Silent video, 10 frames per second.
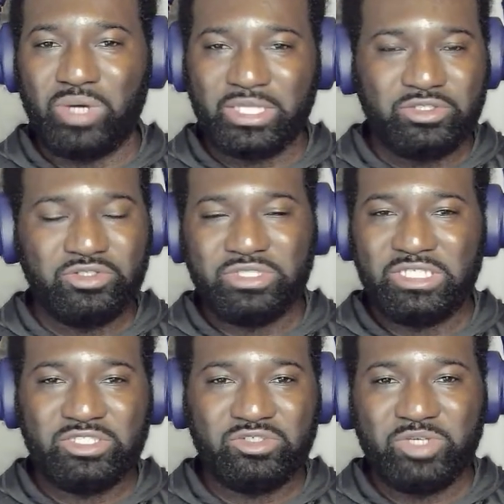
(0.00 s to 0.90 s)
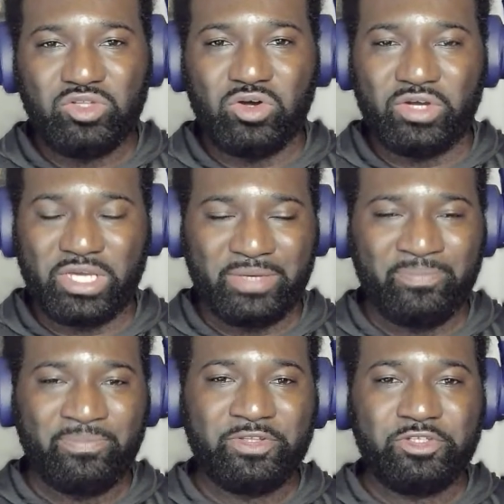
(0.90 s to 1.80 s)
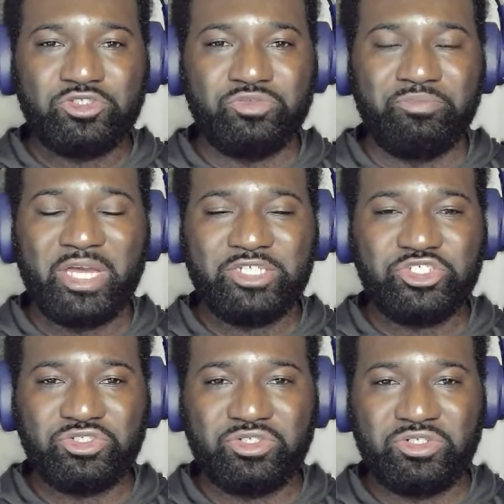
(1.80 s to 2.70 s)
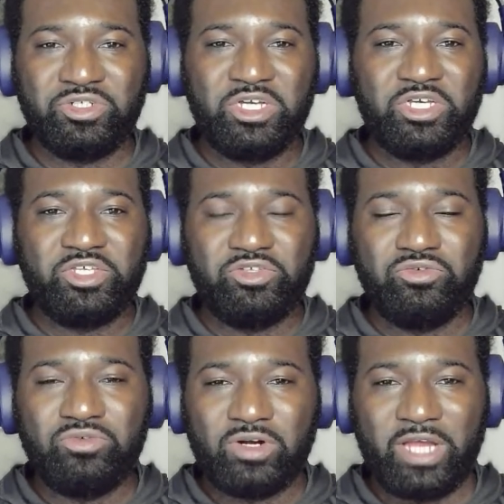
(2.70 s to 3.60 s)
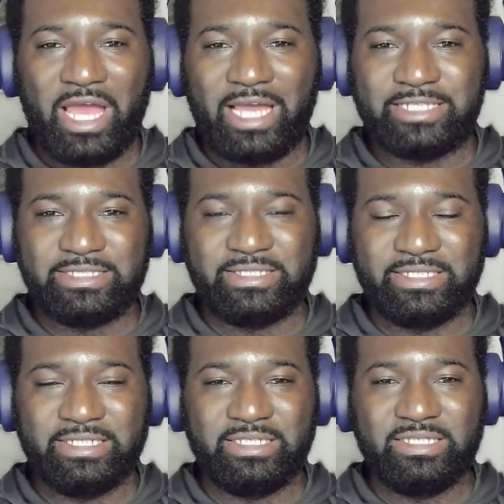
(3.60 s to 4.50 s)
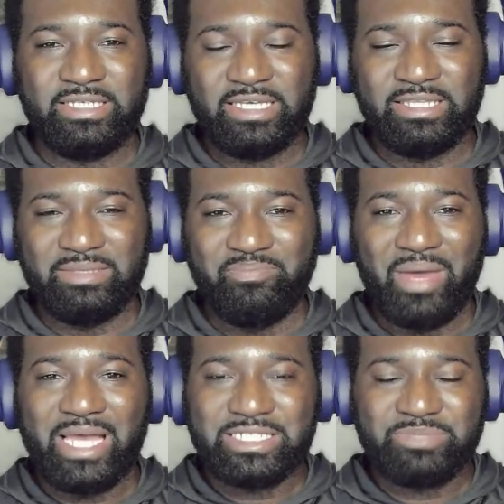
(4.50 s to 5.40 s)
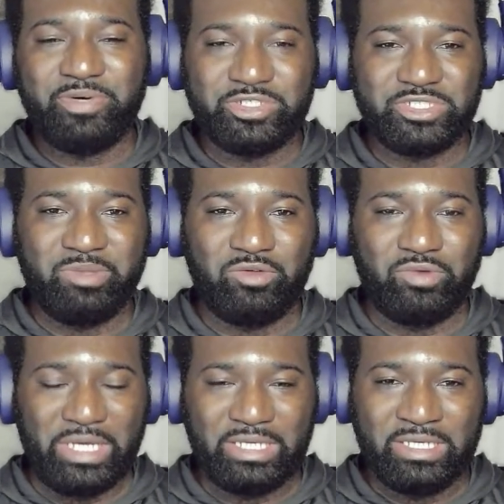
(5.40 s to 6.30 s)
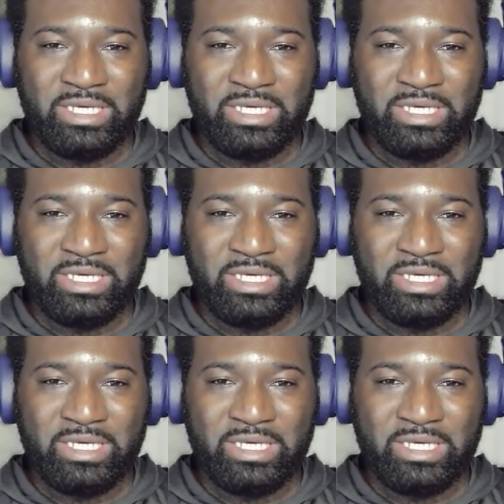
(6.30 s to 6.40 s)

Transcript: you need to be doing to make sure you are exiting in the best possible way.